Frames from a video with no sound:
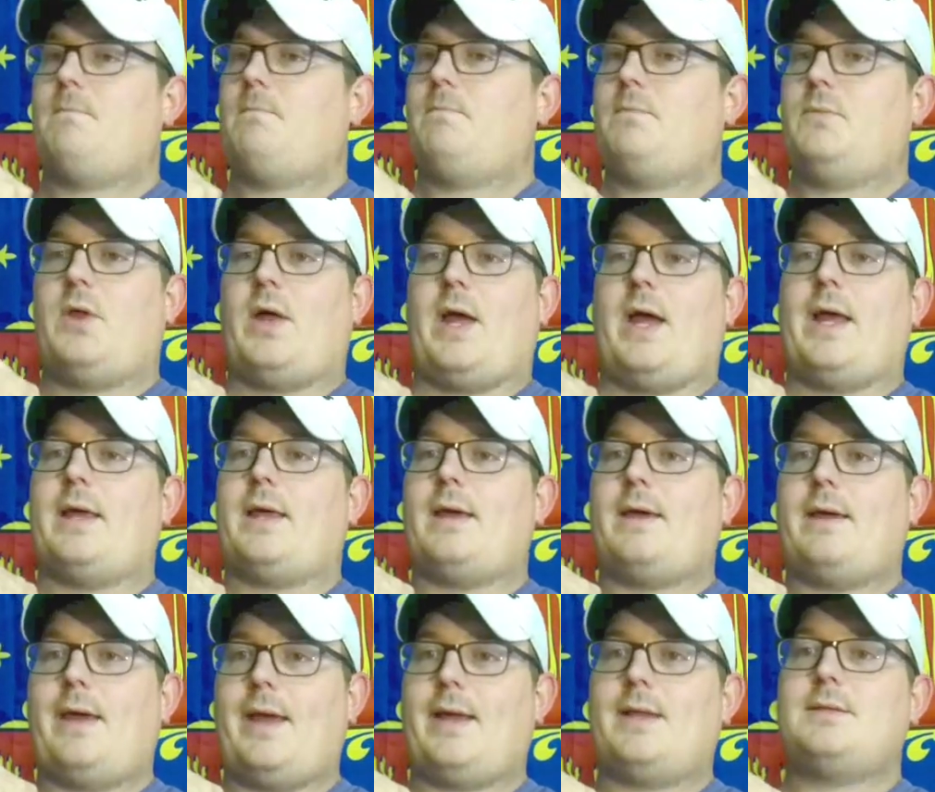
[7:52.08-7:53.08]
like
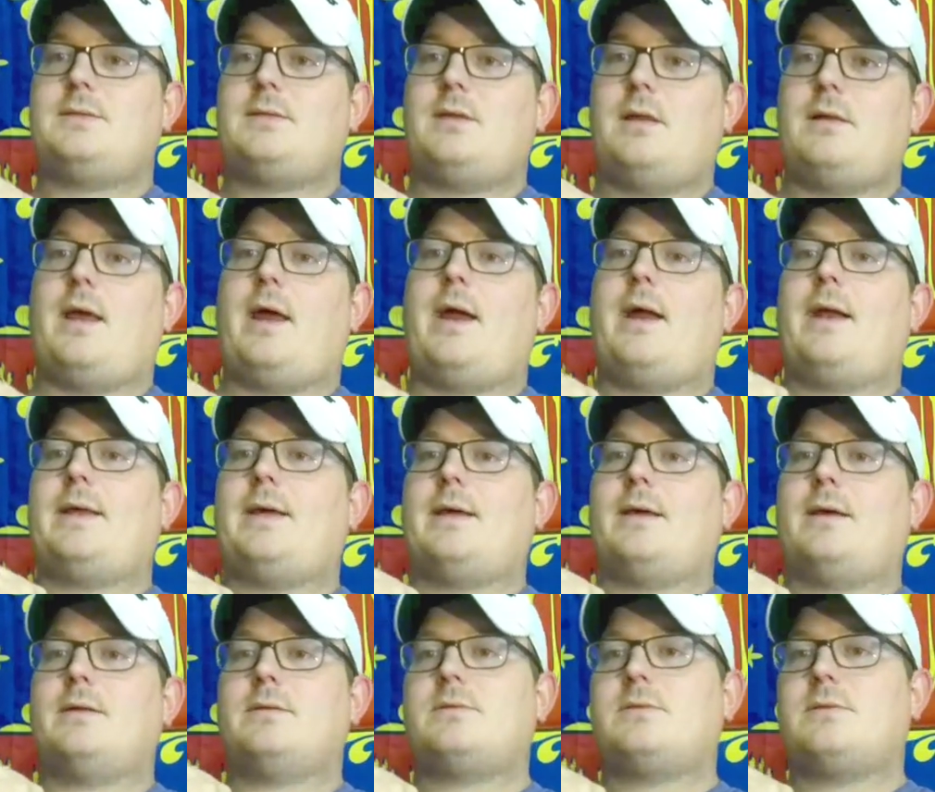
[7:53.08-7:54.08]

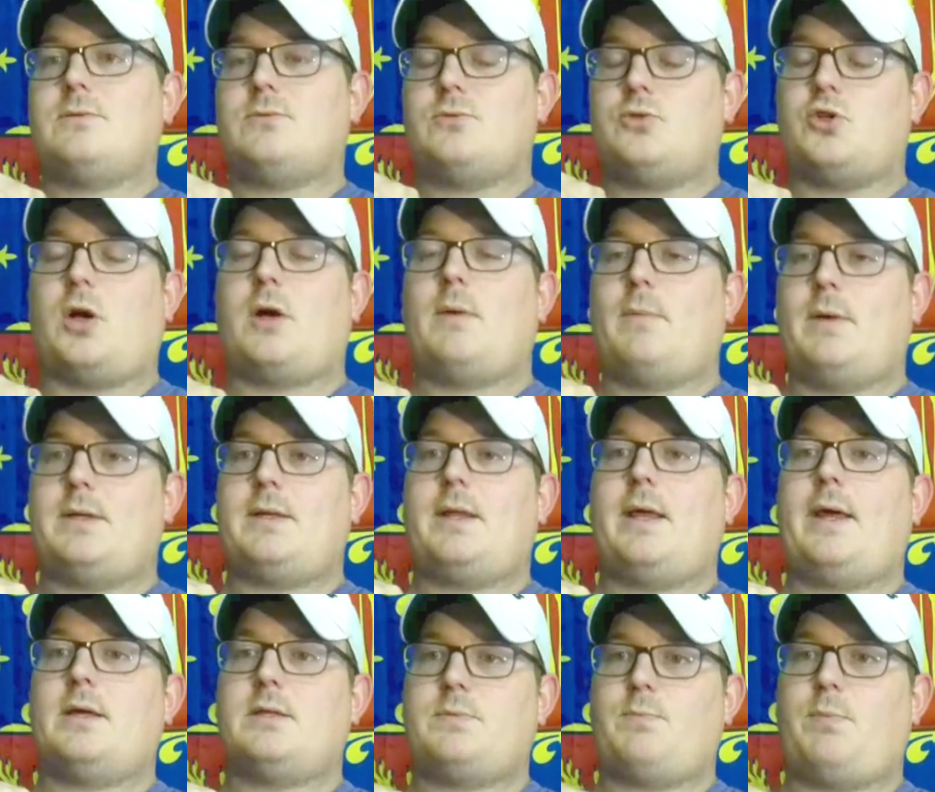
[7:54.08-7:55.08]
instantaneous German
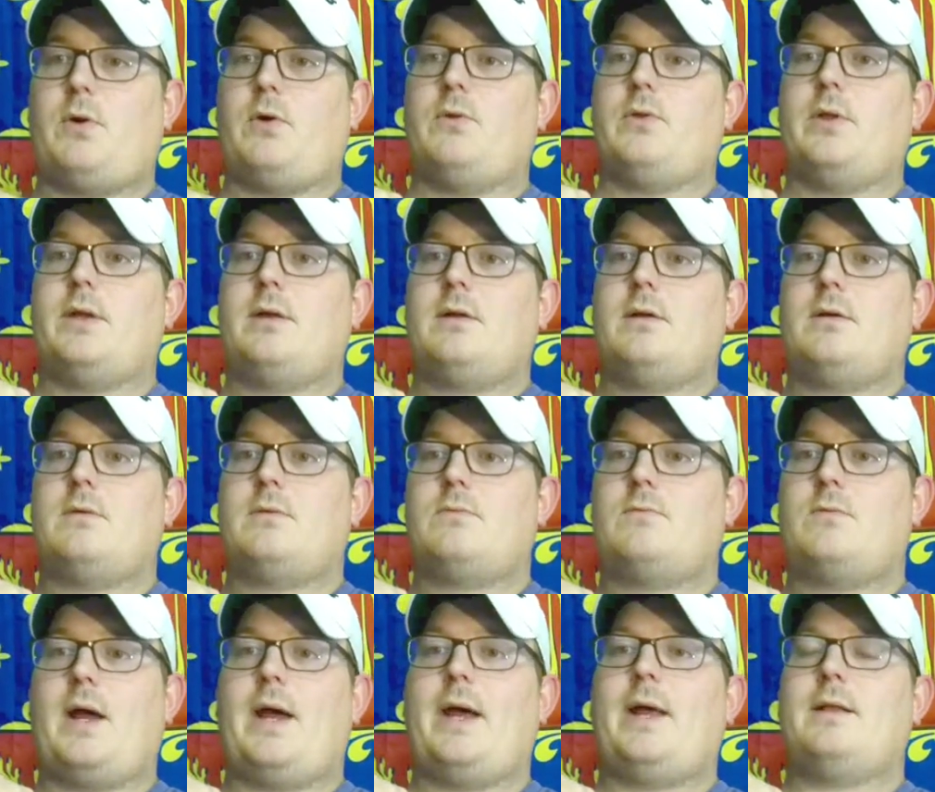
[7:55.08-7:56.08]
takes Poland,
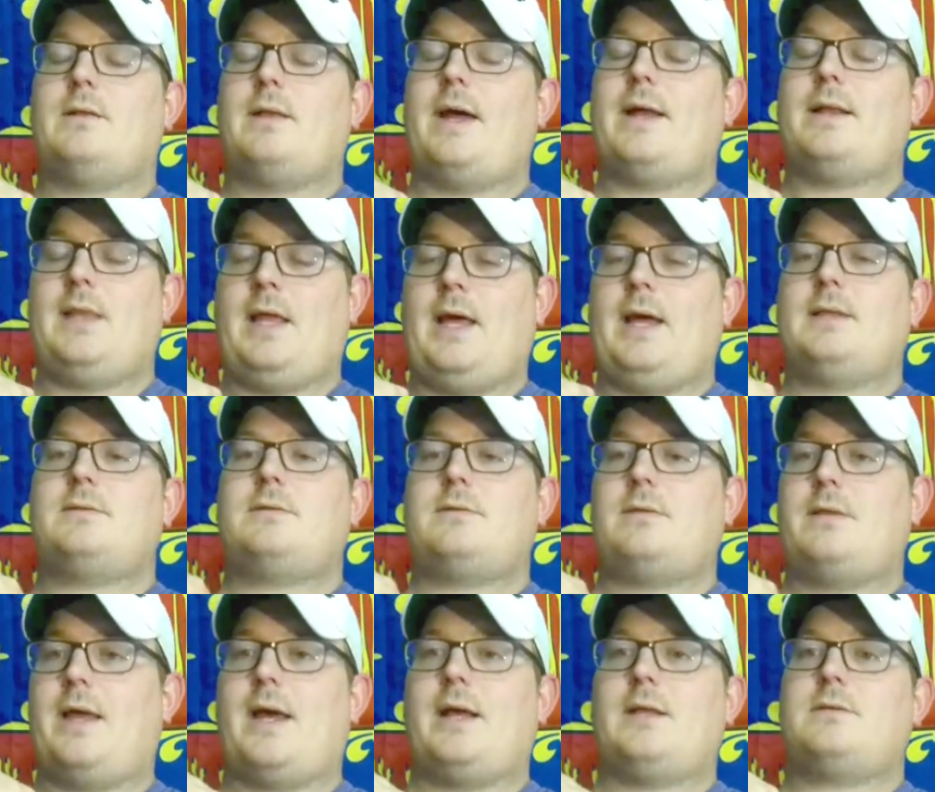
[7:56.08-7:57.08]
right? Like that's
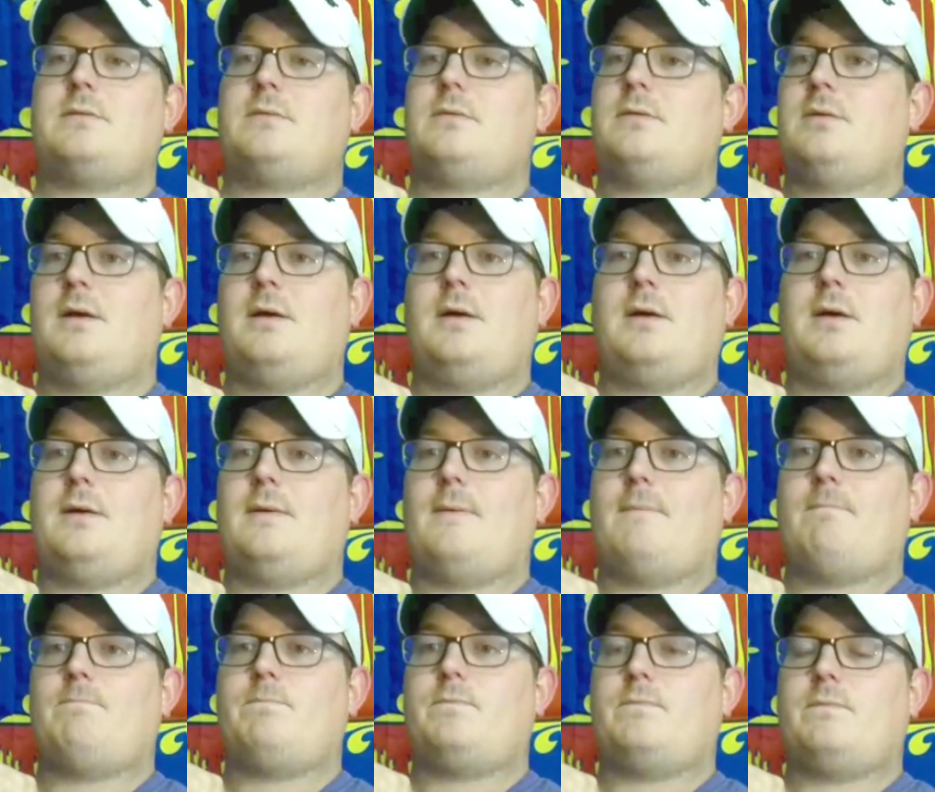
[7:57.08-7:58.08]
that's
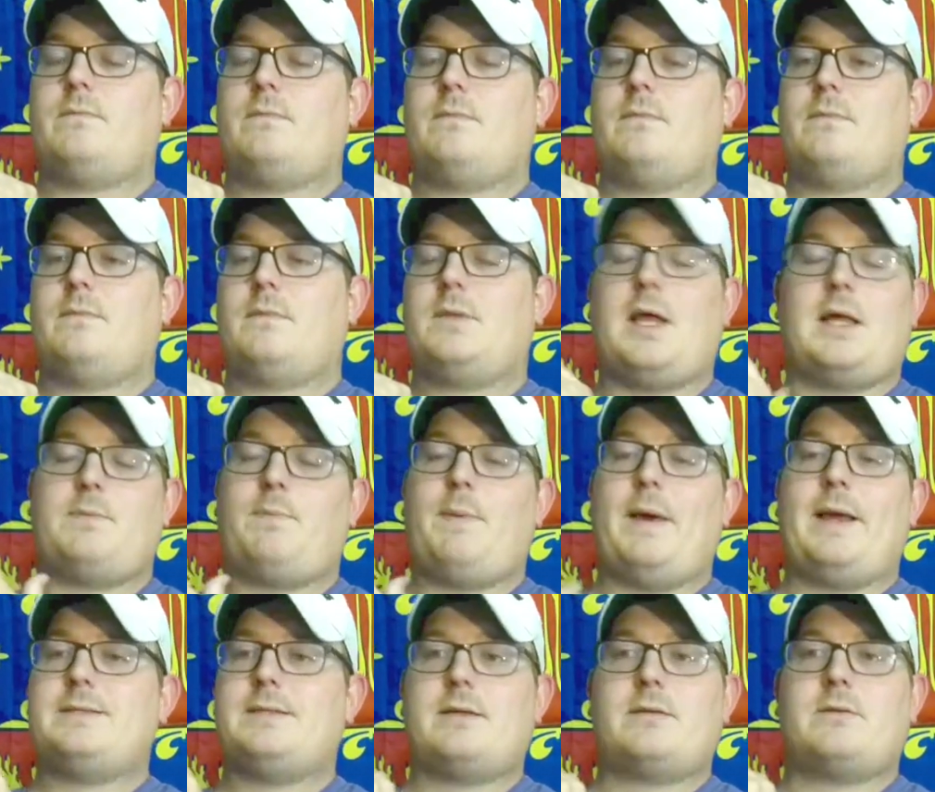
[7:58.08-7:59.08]
that's
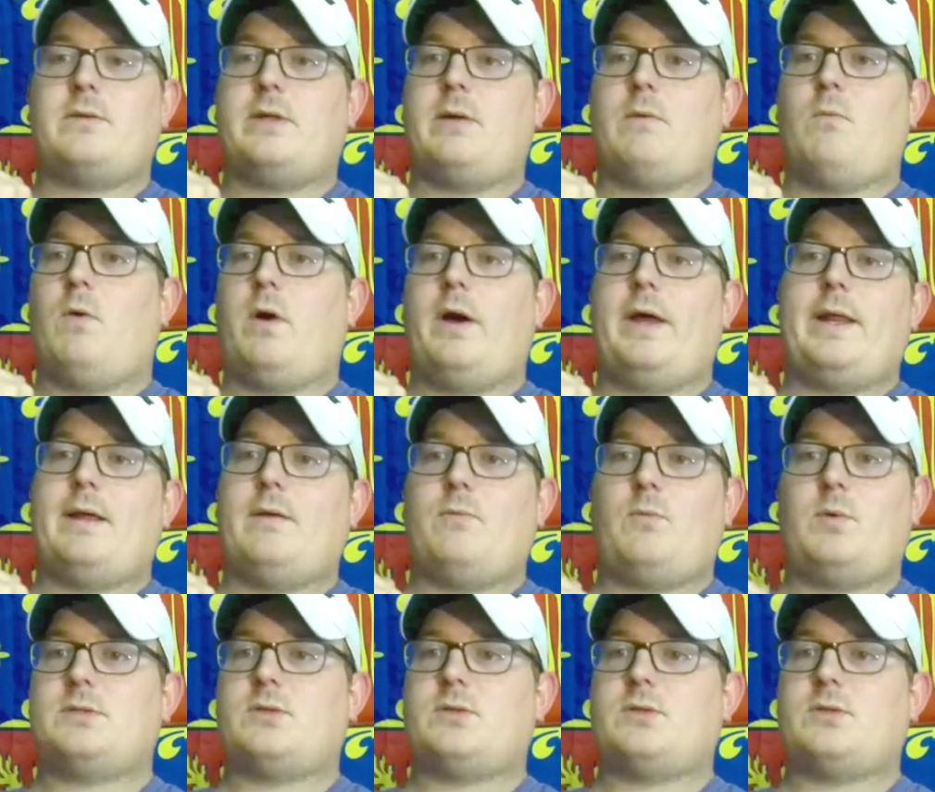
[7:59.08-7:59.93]
basically what it was